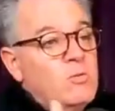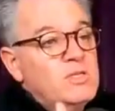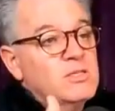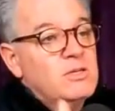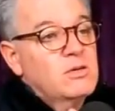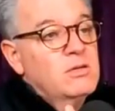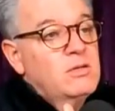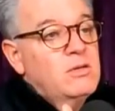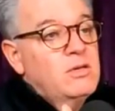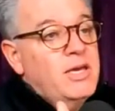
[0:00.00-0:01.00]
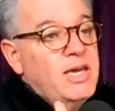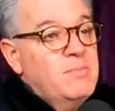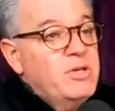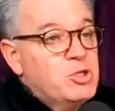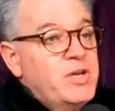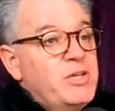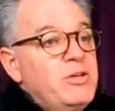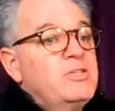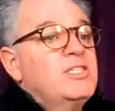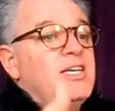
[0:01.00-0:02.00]
that are in between
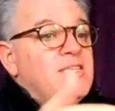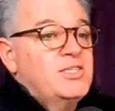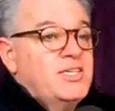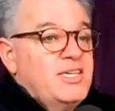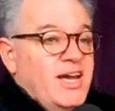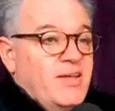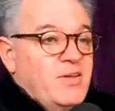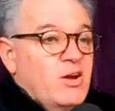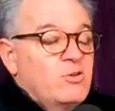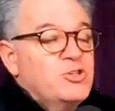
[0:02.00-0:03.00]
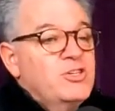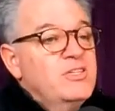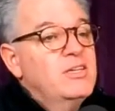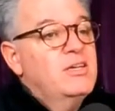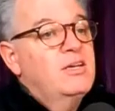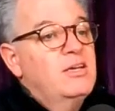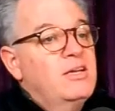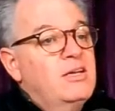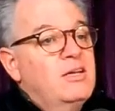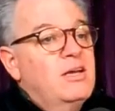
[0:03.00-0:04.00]
UCSD and the ocean.
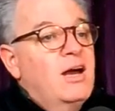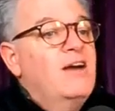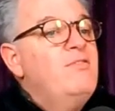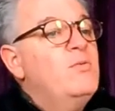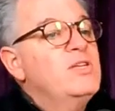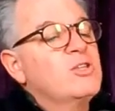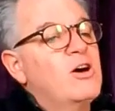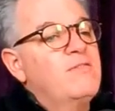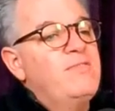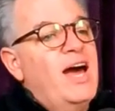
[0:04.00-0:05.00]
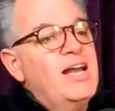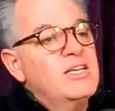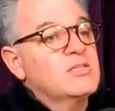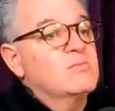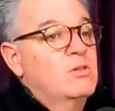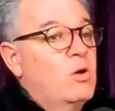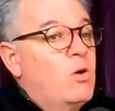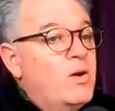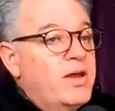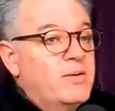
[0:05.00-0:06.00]
I've always thought of that as La
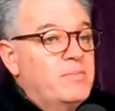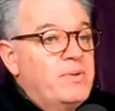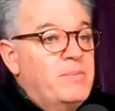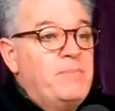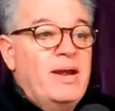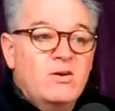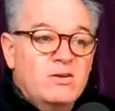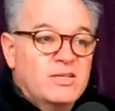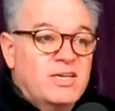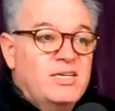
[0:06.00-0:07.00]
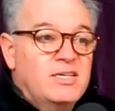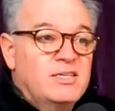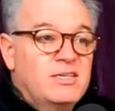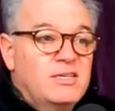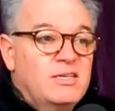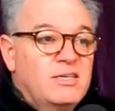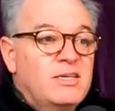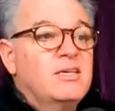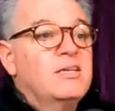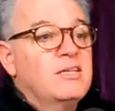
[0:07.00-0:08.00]
Jolla, but apparently
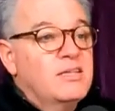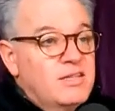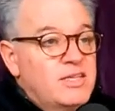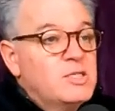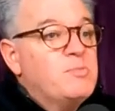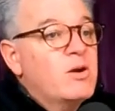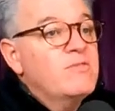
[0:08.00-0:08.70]
that's part of the